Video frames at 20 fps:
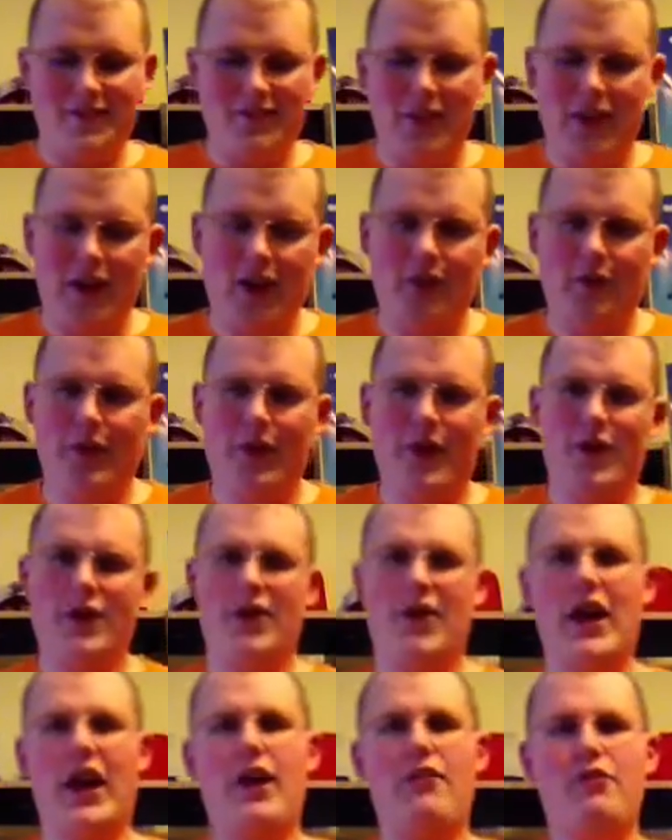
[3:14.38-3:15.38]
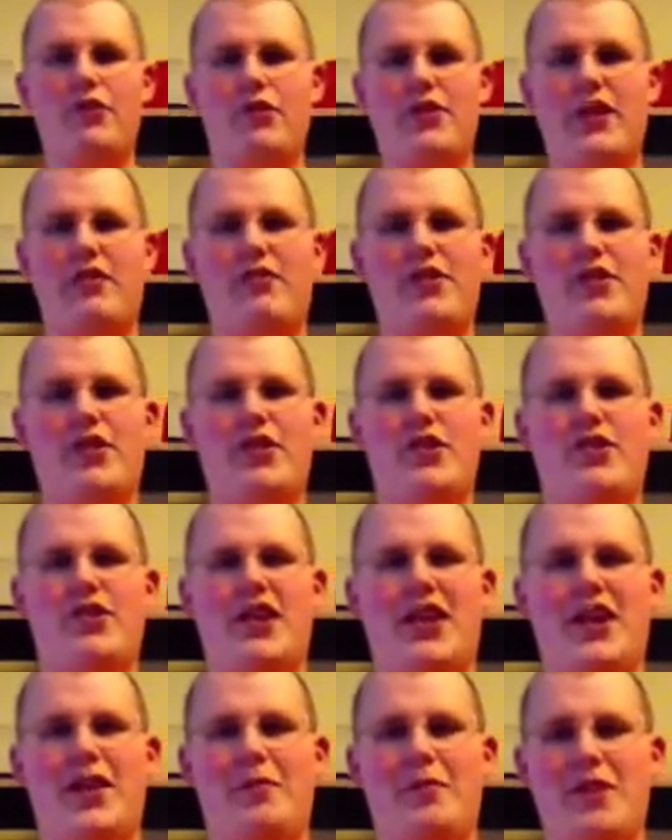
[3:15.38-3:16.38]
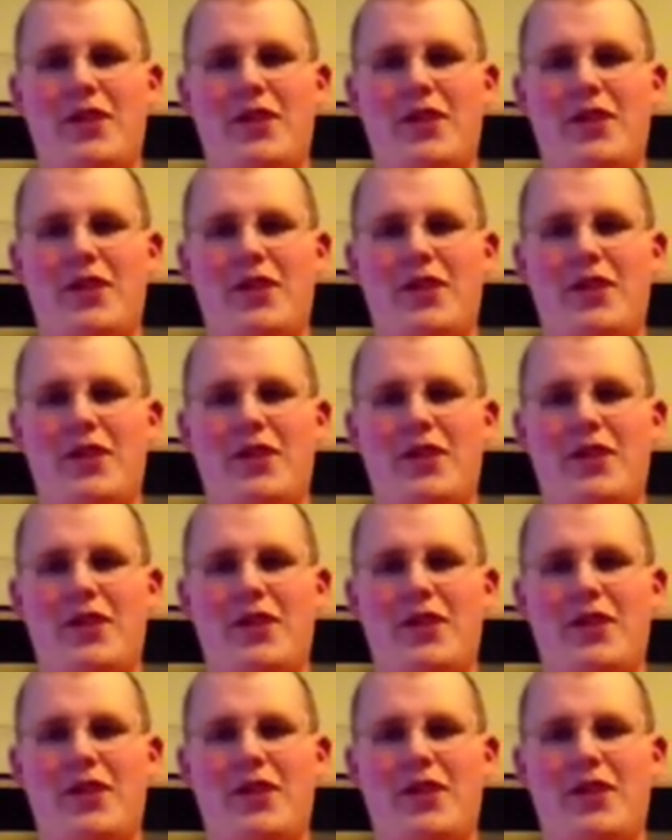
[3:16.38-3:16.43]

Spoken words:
Anyway, everyone's having a good time.